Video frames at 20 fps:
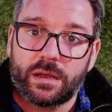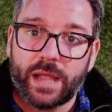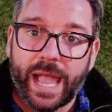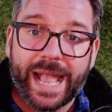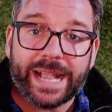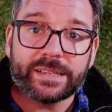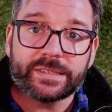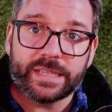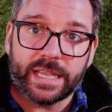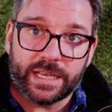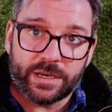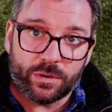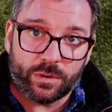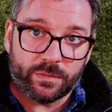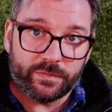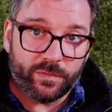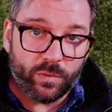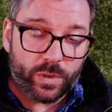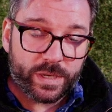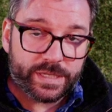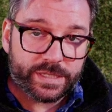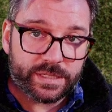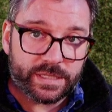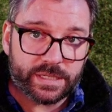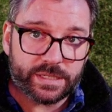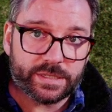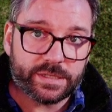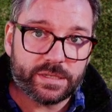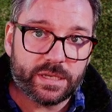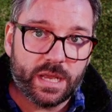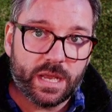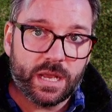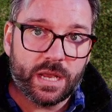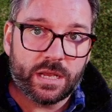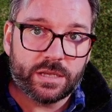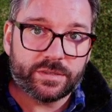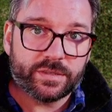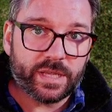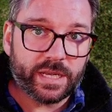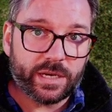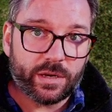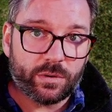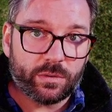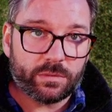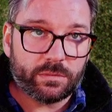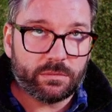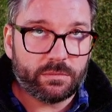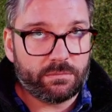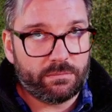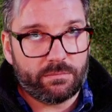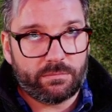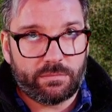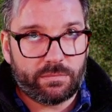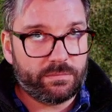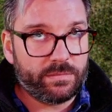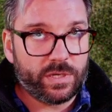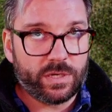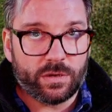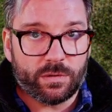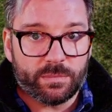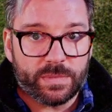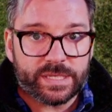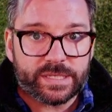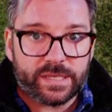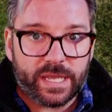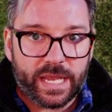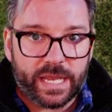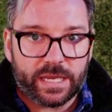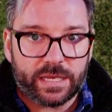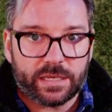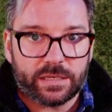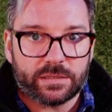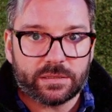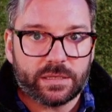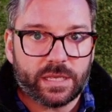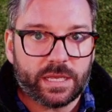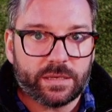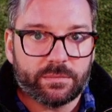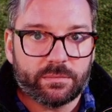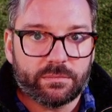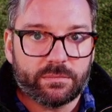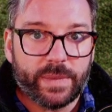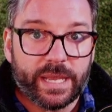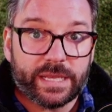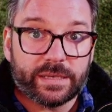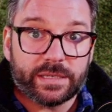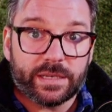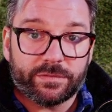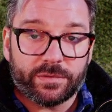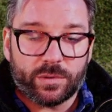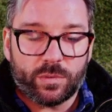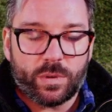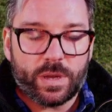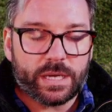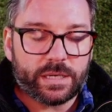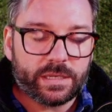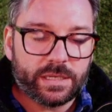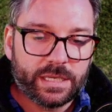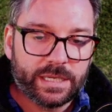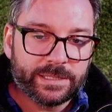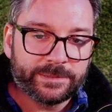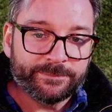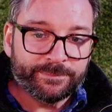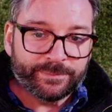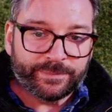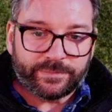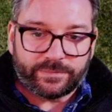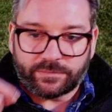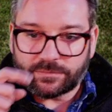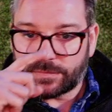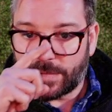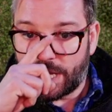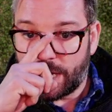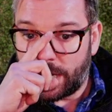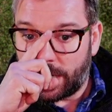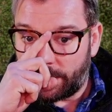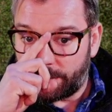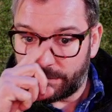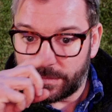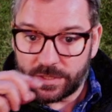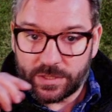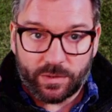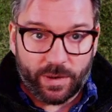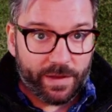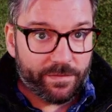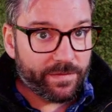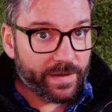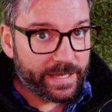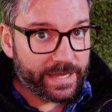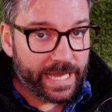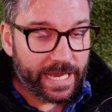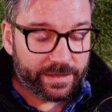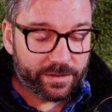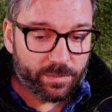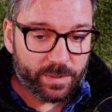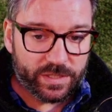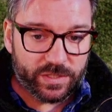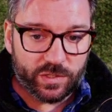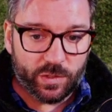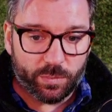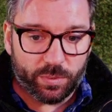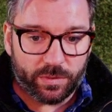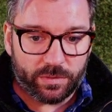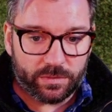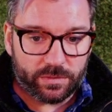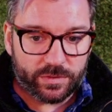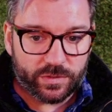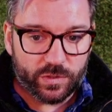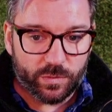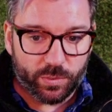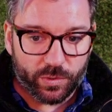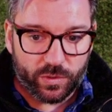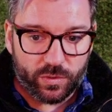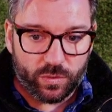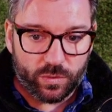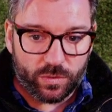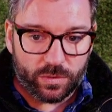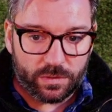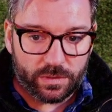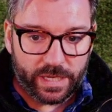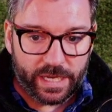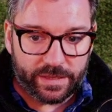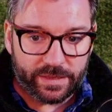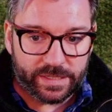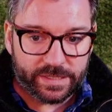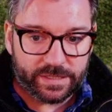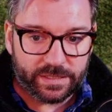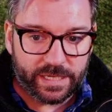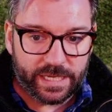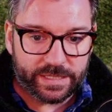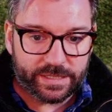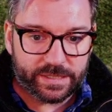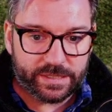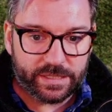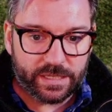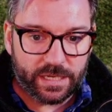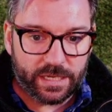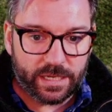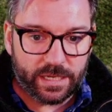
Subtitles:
accent or voice is so that I don't, mistake and make a different one. So I find that to be super, super cool. And this lets,